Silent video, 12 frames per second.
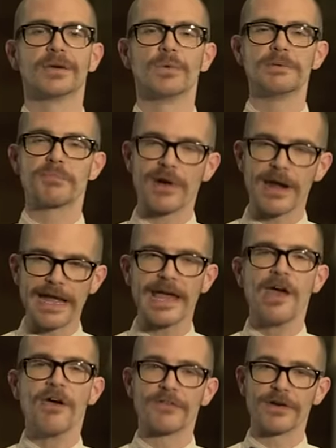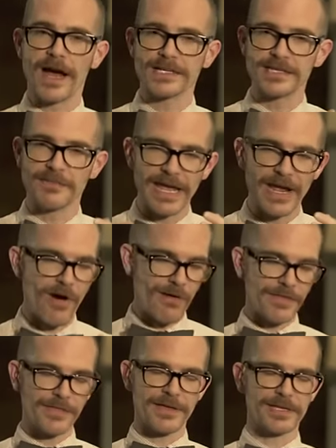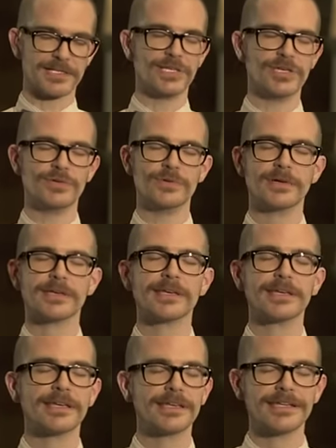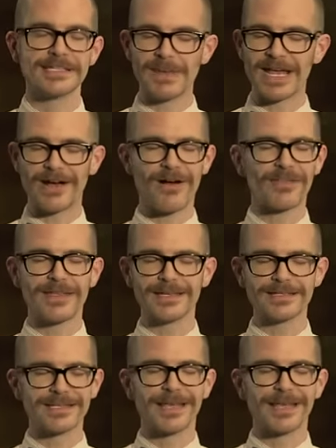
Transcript: We pray for God to make all things new, to make all things